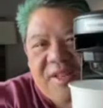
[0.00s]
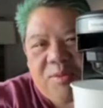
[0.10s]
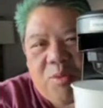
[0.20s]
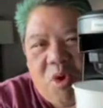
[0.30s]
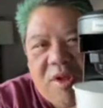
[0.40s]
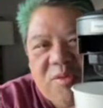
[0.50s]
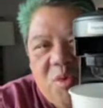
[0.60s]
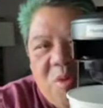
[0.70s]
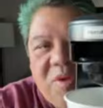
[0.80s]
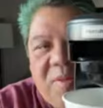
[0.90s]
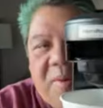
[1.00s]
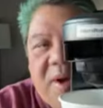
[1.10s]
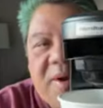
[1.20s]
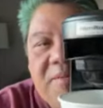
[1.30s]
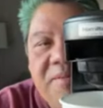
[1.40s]
it's warm. It's warm on the
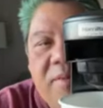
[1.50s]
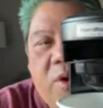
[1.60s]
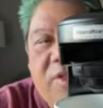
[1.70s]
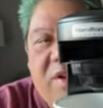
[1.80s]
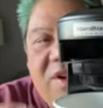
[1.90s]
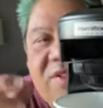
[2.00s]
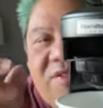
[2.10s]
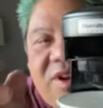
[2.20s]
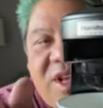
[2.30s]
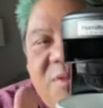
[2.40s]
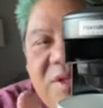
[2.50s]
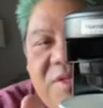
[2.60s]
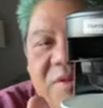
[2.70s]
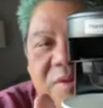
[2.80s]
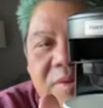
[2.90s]
bottom. Oh, there it is, already coming
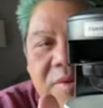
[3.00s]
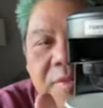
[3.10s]
through.